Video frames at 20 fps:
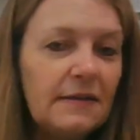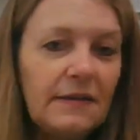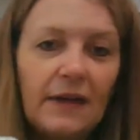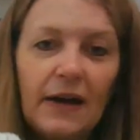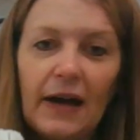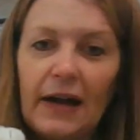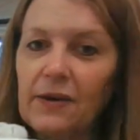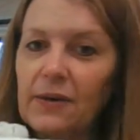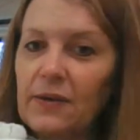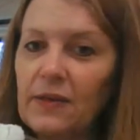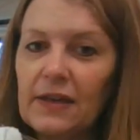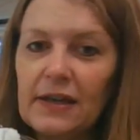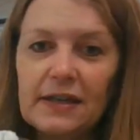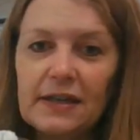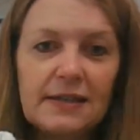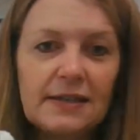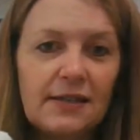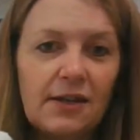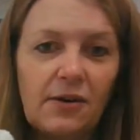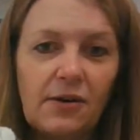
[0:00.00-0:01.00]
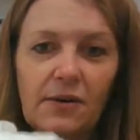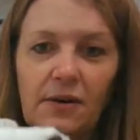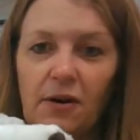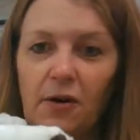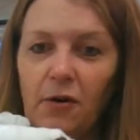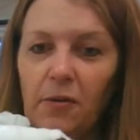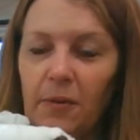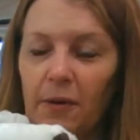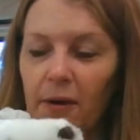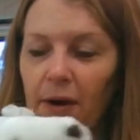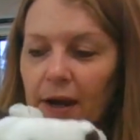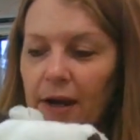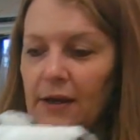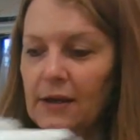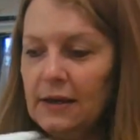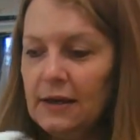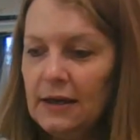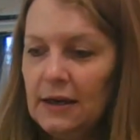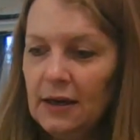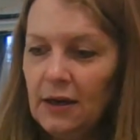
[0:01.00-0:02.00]
I don't think so. Oh
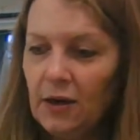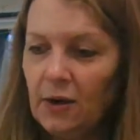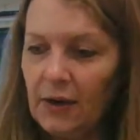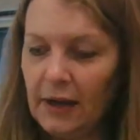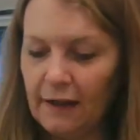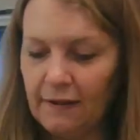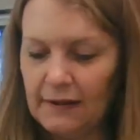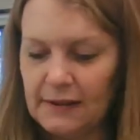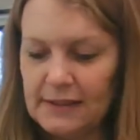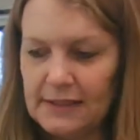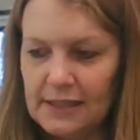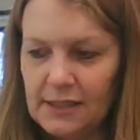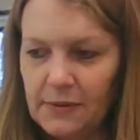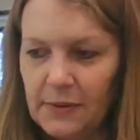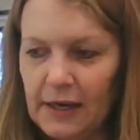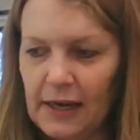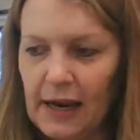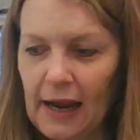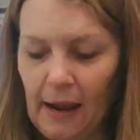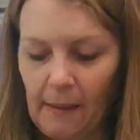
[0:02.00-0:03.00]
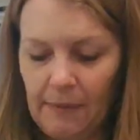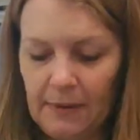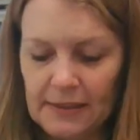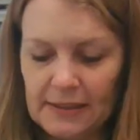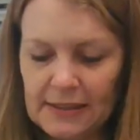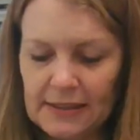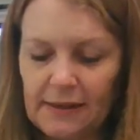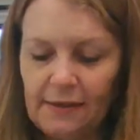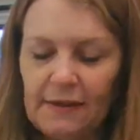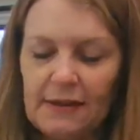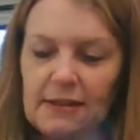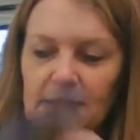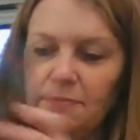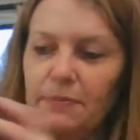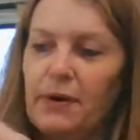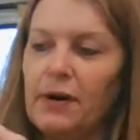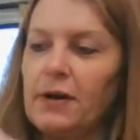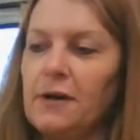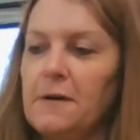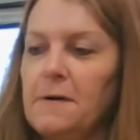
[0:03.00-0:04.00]
boy. Okay, let's see what happens in this
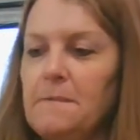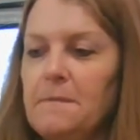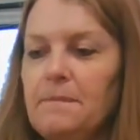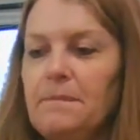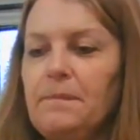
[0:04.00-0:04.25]
book.